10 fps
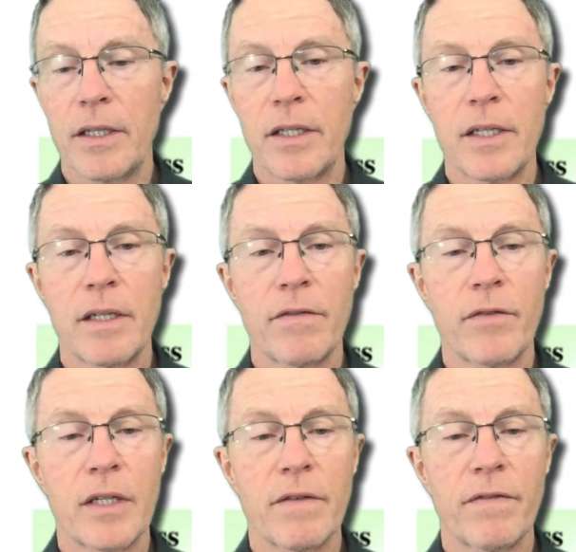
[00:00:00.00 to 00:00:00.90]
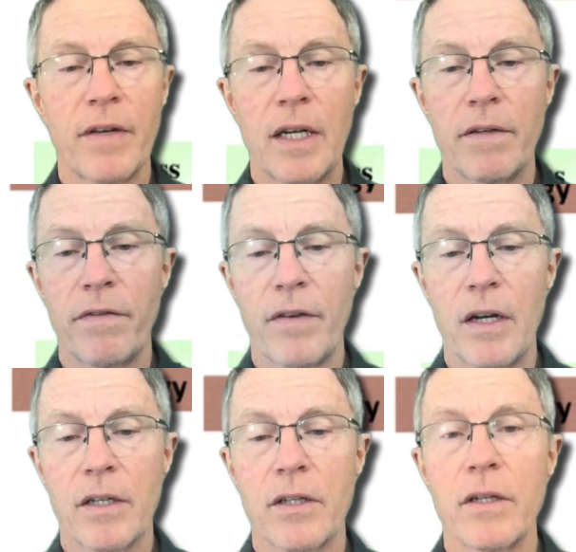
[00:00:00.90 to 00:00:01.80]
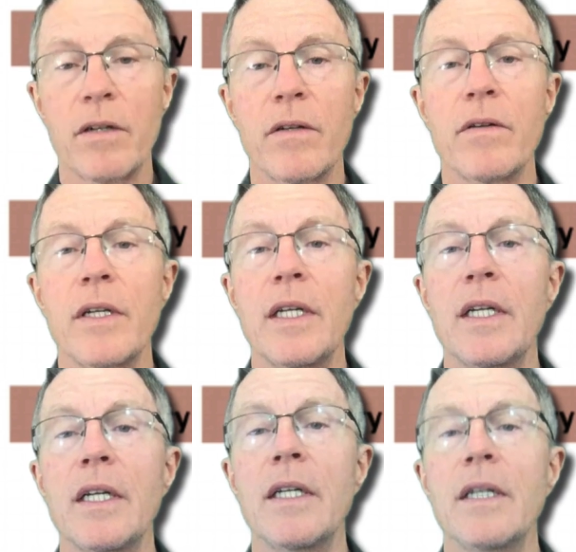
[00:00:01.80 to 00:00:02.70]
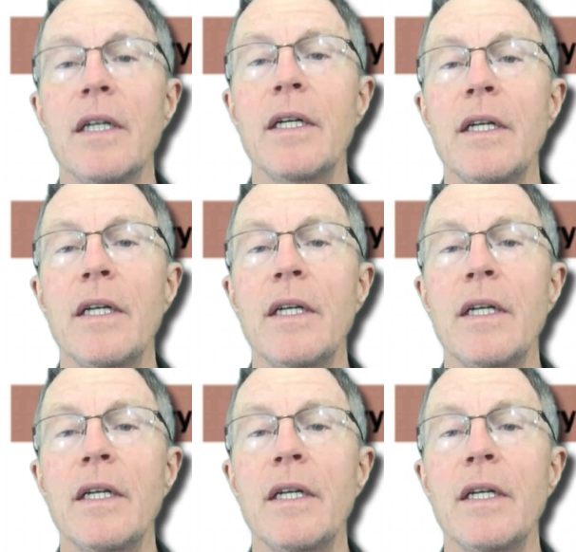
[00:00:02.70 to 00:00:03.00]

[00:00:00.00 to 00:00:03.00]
see if we can find FOXO in